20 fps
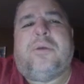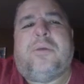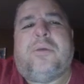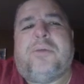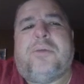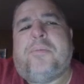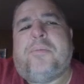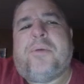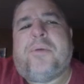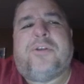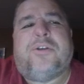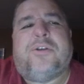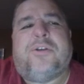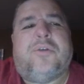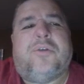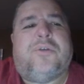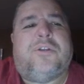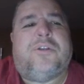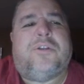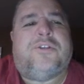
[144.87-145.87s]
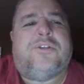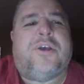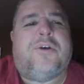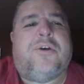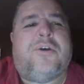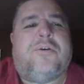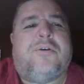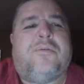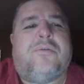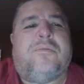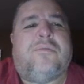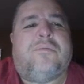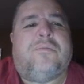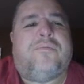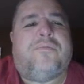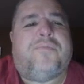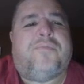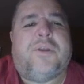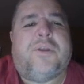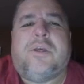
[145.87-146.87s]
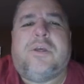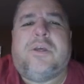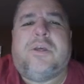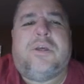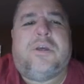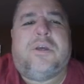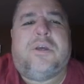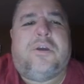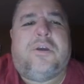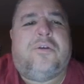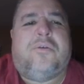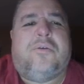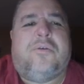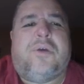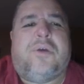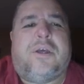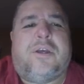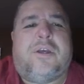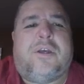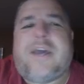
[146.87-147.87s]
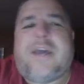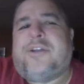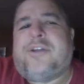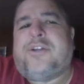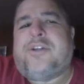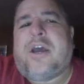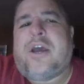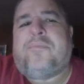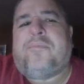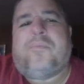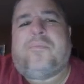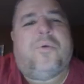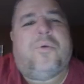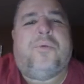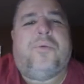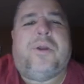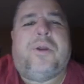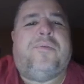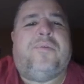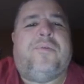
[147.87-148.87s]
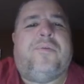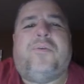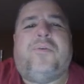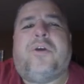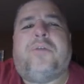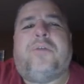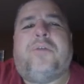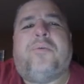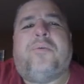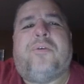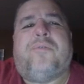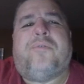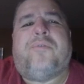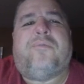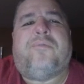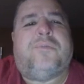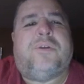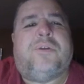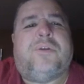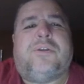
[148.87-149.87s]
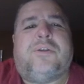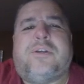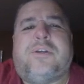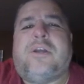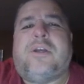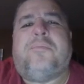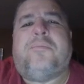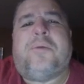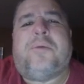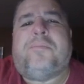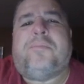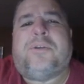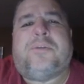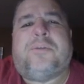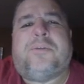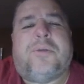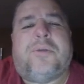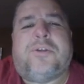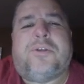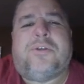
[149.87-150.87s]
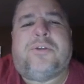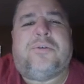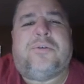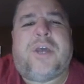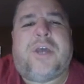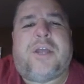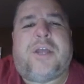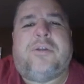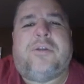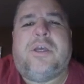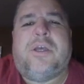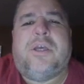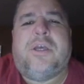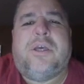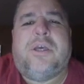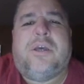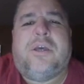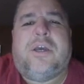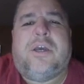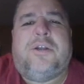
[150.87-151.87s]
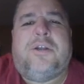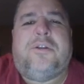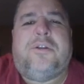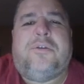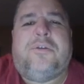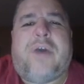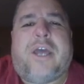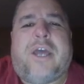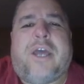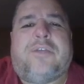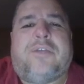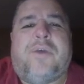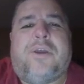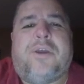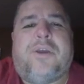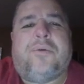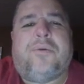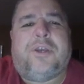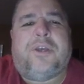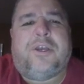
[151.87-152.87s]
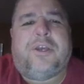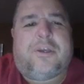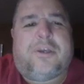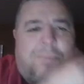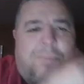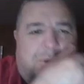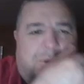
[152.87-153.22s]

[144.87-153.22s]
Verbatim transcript: PayPal's a good one, Zelle, you know, Cash App, whatever you feel comfortable with. Just set them up as much as you can. And then you activate your income